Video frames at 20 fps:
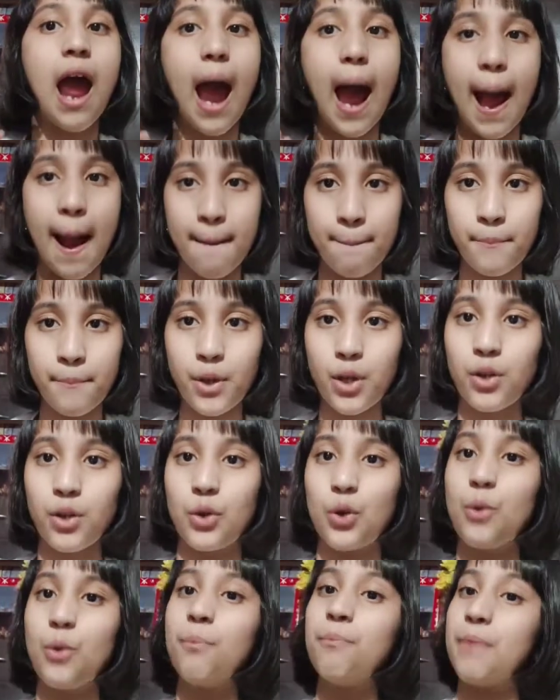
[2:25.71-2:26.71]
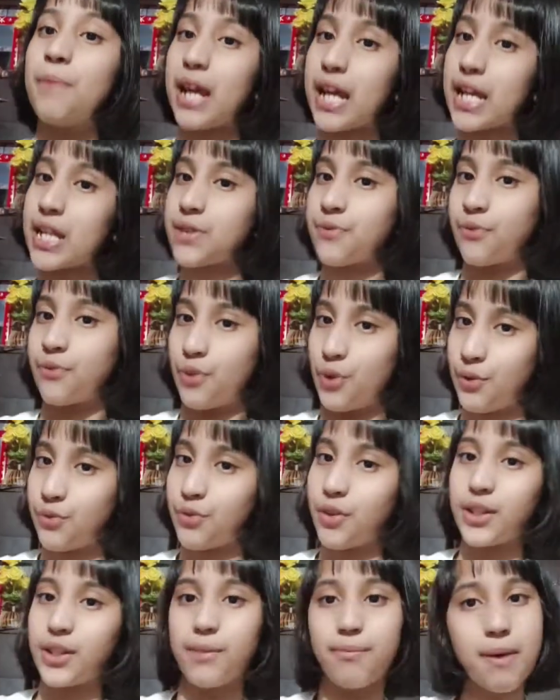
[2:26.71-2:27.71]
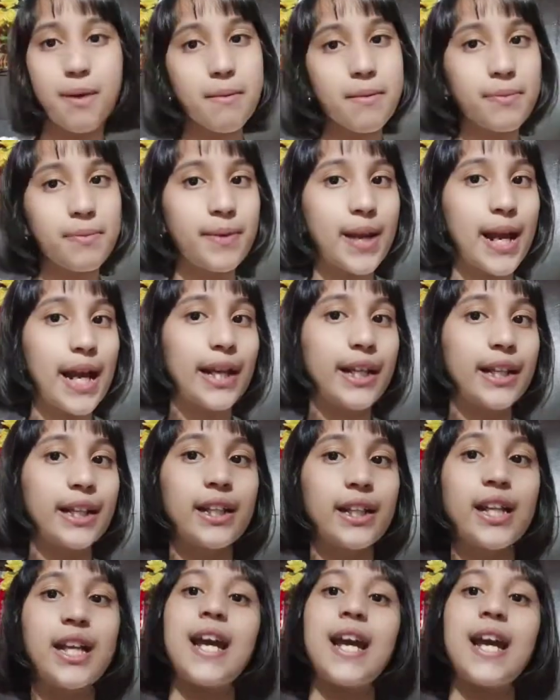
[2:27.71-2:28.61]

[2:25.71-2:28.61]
Embryo makes food for the baby plant.